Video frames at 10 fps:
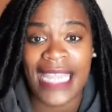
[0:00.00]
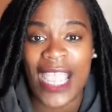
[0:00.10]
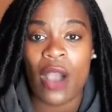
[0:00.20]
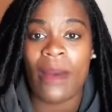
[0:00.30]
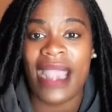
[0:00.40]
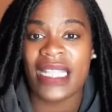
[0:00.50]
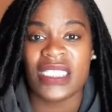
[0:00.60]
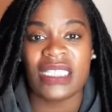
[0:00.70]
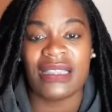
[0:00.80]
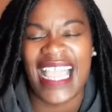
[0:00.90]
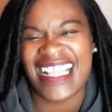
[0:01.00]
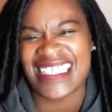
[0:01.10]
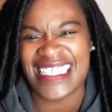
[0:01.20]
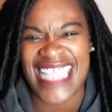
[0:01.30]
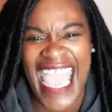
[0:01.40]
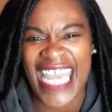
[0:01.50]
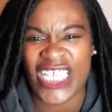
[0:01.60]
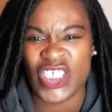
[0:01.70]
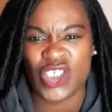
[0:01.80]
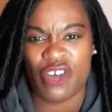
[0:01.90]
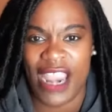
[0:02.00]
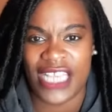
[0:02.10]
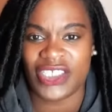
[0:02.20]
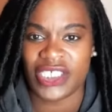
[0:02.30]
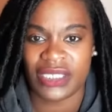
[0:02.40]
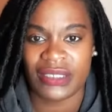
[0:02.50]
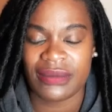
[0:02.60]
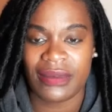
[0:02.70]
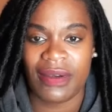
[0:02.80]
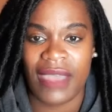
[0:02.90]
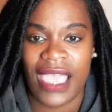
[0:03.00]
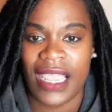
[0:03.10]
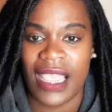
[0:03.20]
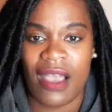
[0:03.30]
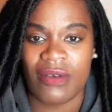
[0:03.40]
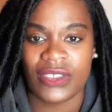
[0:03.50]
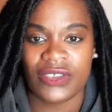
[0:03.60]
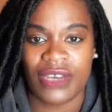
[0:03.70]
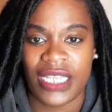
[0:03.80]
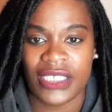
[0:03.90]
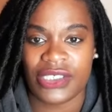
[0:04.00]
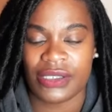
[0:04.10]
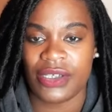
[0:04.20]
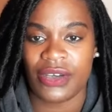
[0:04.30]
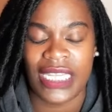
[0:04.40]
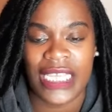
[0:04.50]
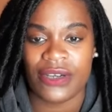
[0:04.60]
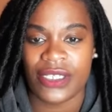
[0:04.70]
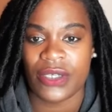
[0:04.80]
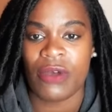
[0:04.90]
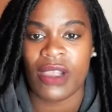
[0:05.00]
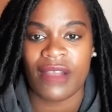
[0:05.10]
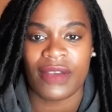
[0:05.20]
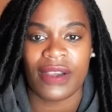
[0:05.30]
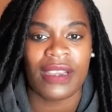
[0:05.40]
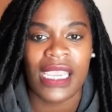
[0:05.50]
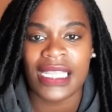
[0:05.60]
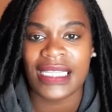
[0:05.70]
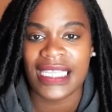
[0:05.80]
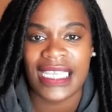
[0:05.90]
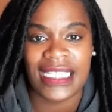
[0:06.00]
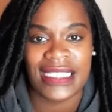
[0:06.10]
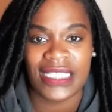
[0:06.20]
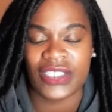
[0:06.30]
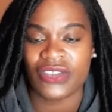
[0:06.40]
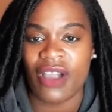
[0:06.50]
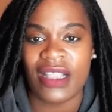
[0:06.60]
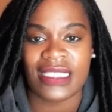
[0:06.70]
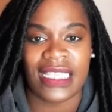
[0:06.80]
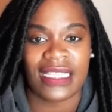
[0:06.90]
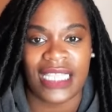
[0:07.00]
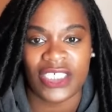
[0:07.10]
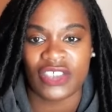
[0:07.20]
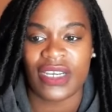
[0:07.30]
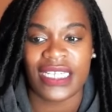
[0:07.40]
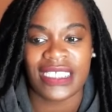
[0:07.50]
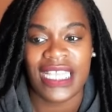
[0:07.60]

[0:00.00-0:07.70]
They go right into like a static stretch. Okay, they go and stretch. Your leaders or whoever leads it, starts it, they stretch.